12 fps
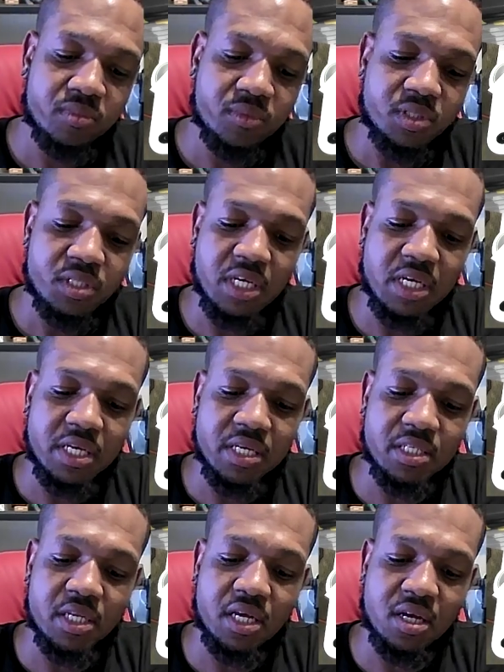the
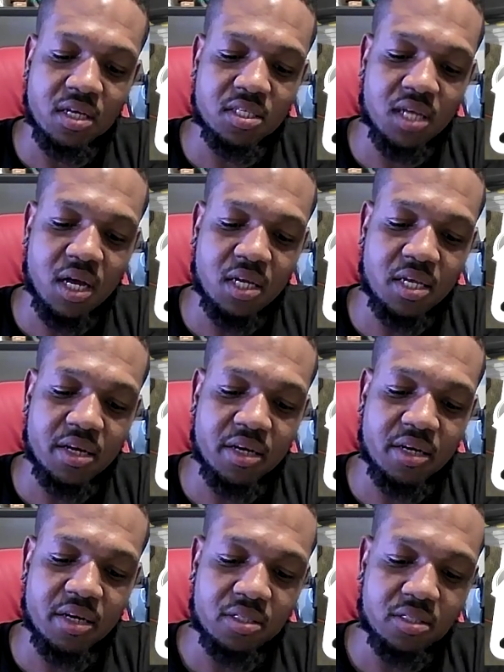silicone sock here,
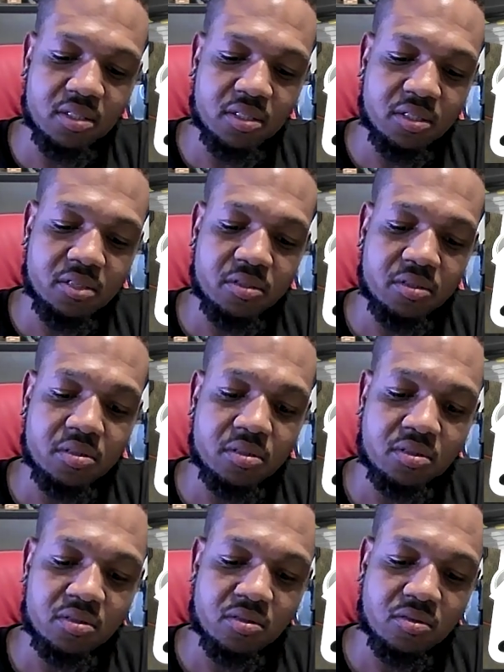
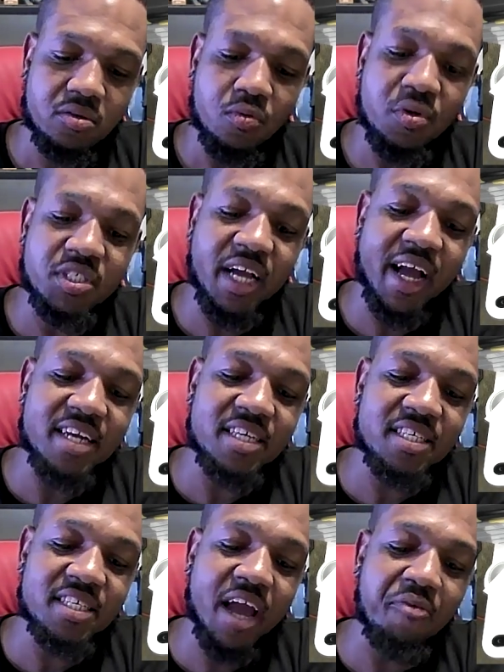which I got to
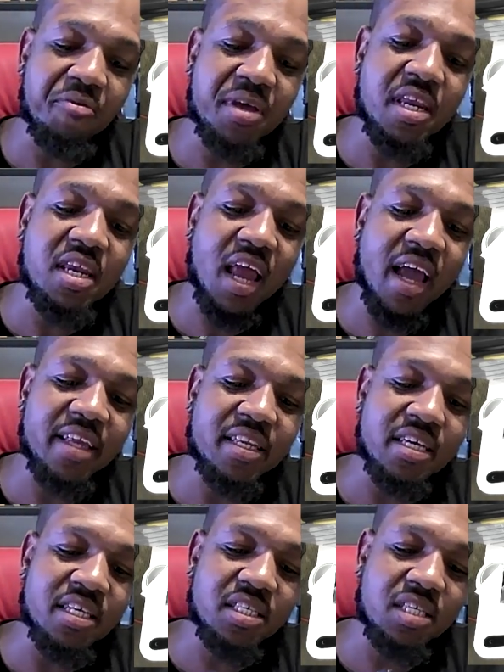say, I really like
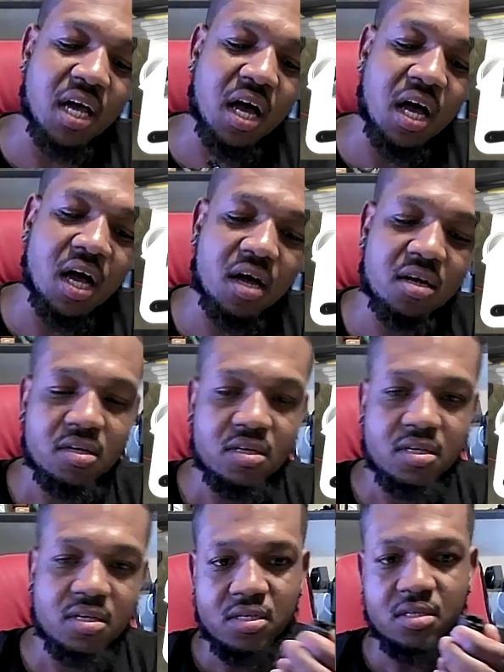these
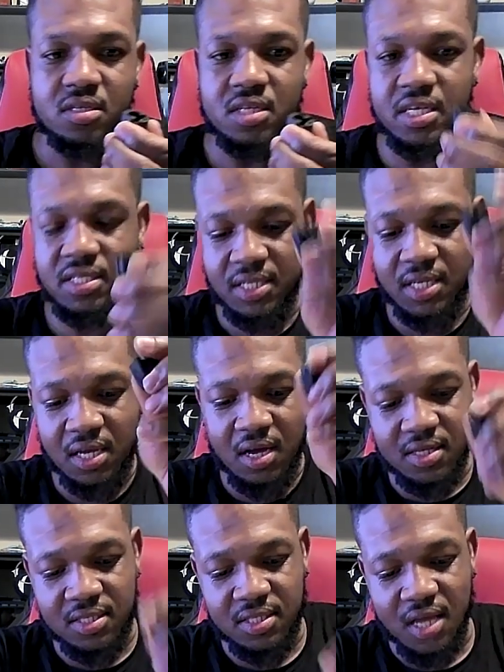silicone
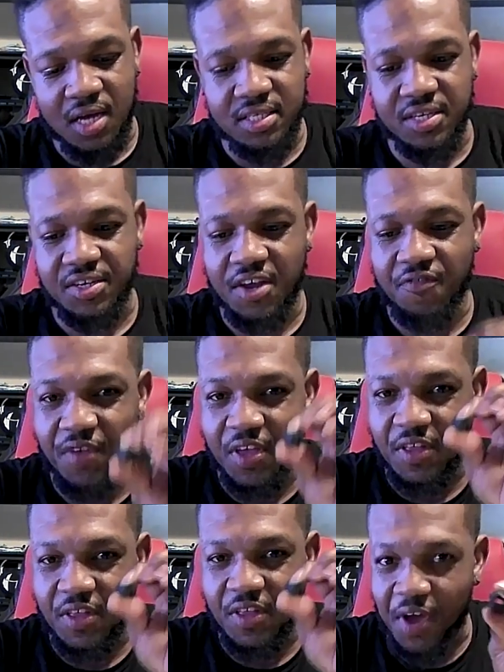socks here. They fit
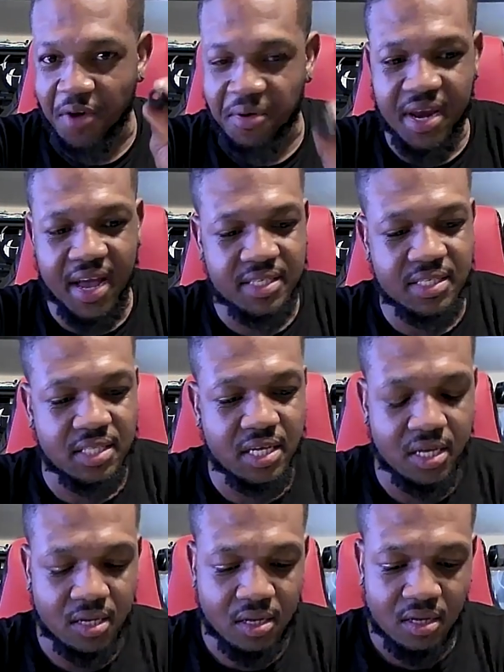very nicely
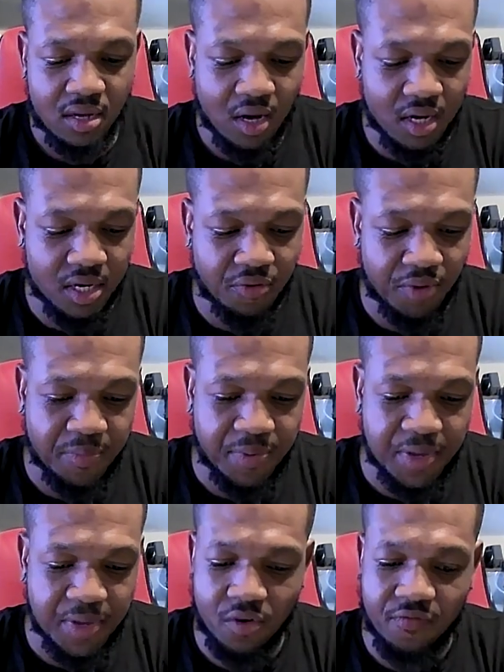on the
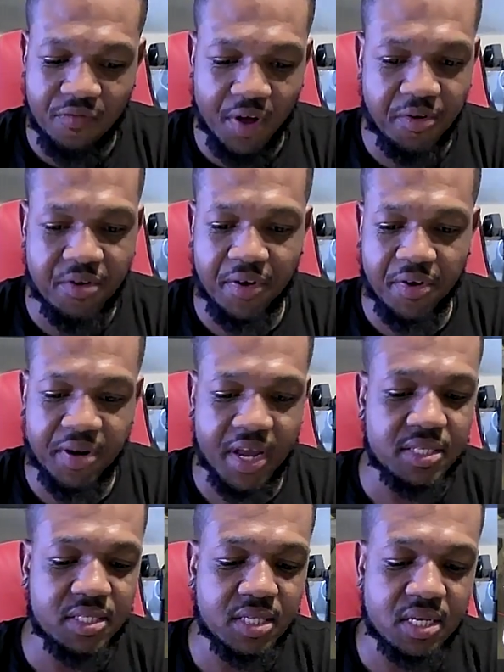Rapido, very, very
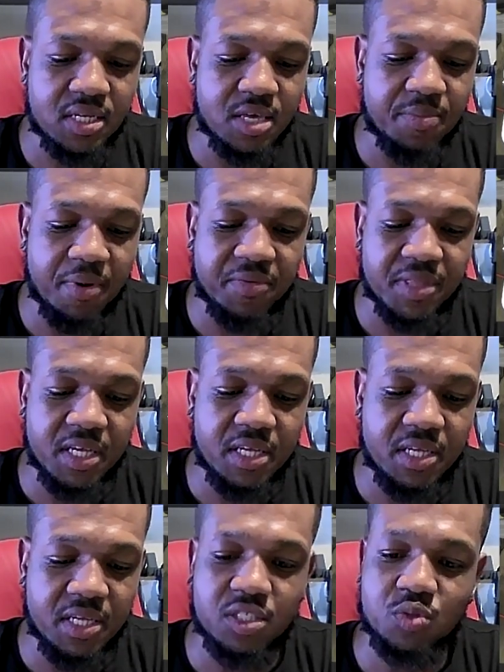nicely. Keep everything
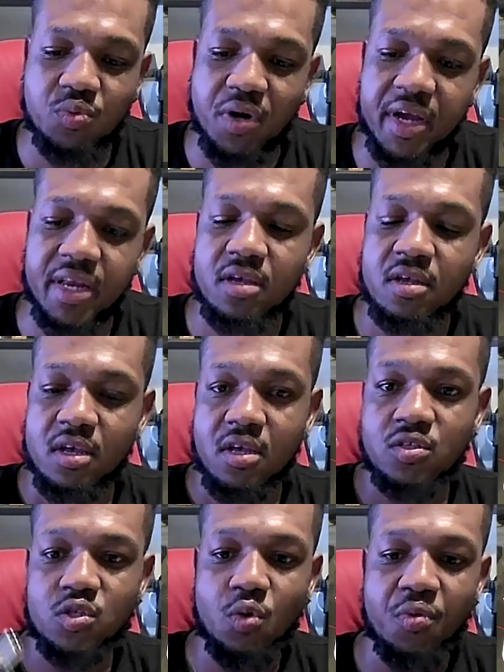intertwined.
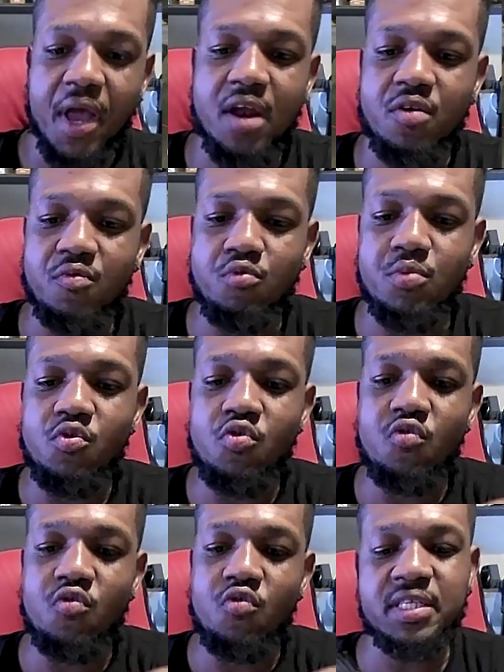So we got to remove
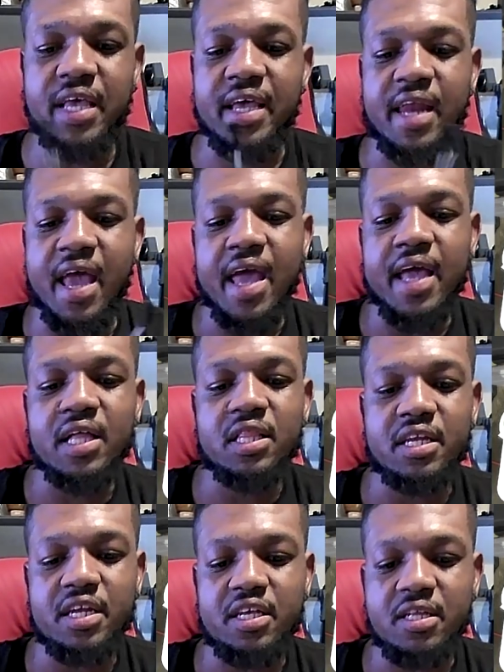this and angle it
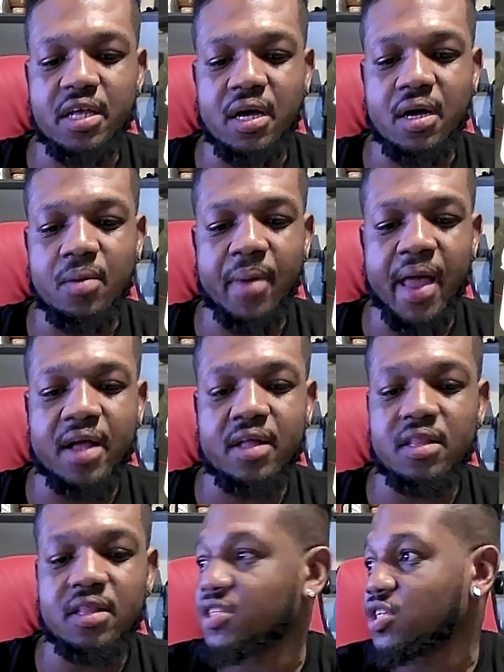
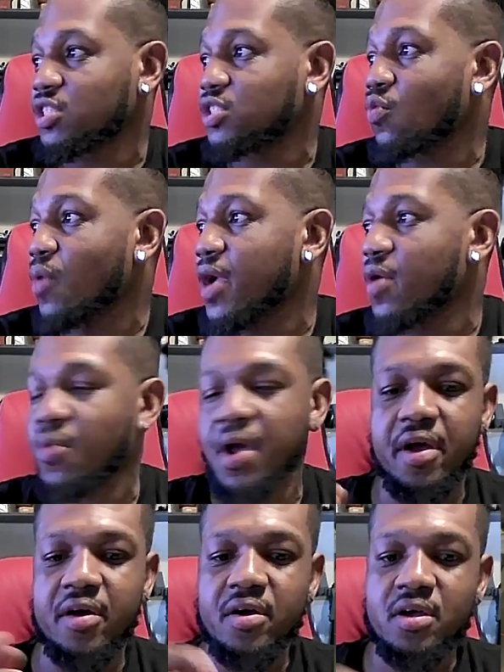in such a way where